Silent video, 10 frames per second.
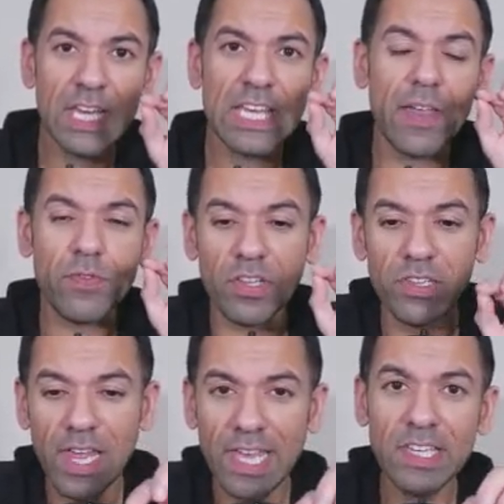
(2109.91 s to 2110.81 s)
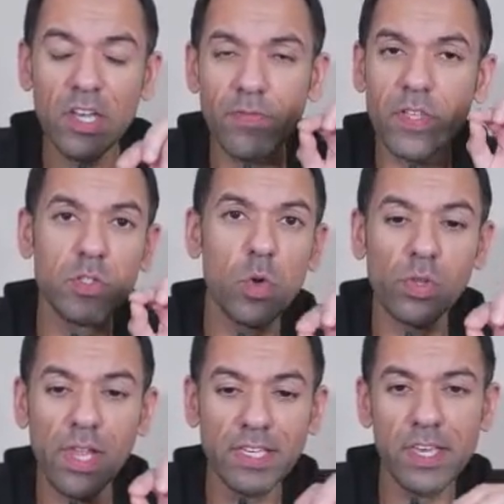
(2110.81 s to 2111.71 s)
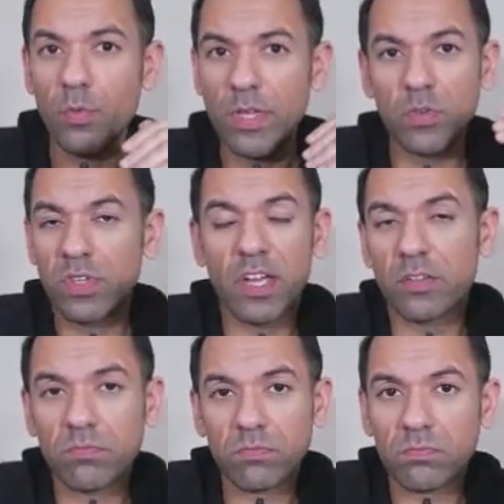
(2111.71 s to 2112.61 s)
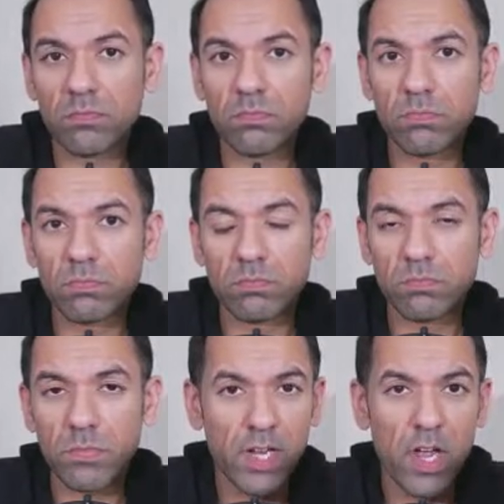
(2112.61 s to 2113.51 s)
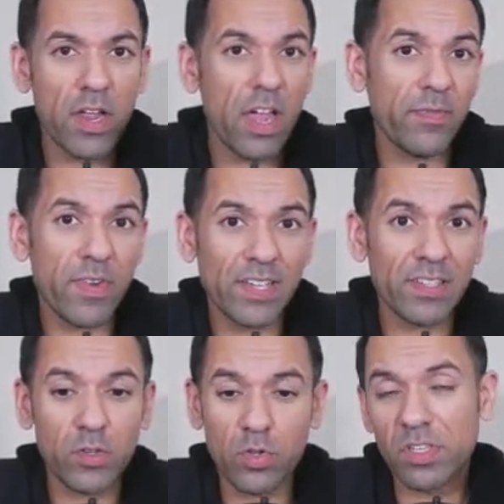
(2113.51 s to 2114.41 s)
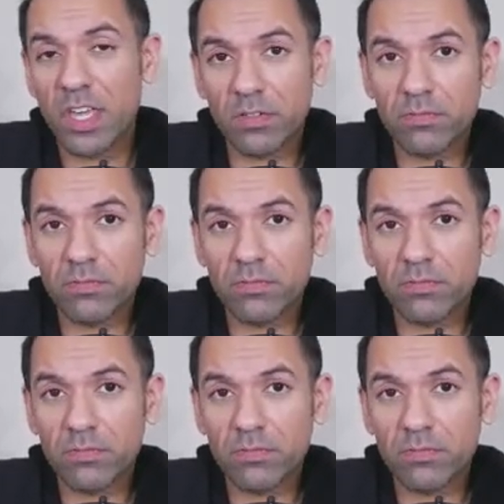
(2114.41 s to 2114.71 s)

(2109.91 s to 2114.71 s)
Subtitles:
If you like it or if you don't like it, we don't care. I frankly couldn't care.